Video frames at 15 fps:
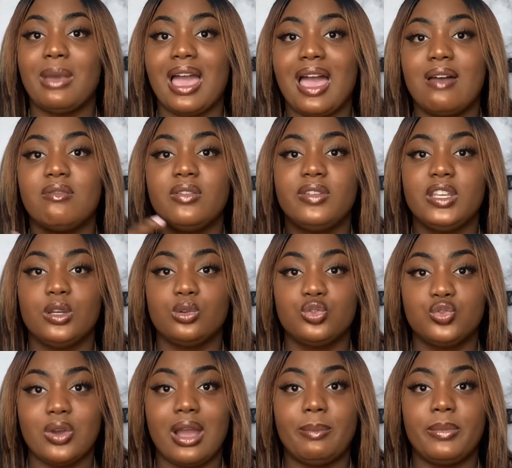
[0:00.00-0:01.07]
I have a video
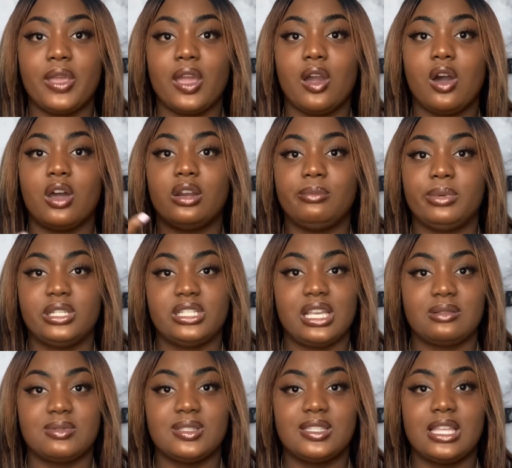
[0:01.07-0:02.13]
dropping on a
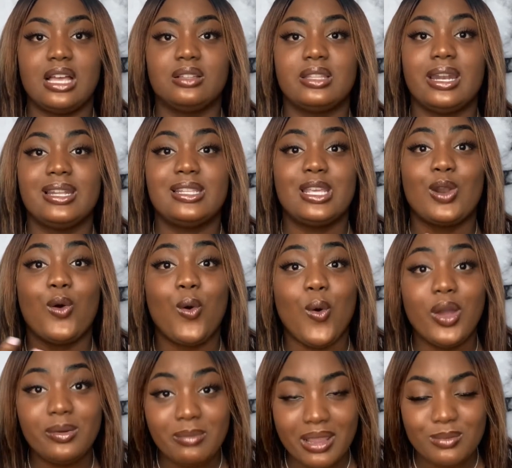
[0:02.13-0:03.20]
protective style that I did
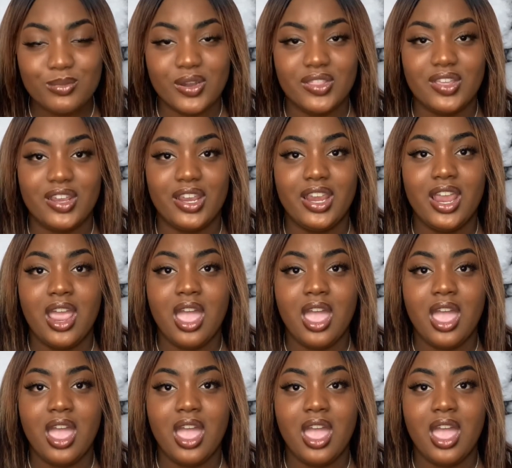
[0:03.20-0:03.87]
on my brother.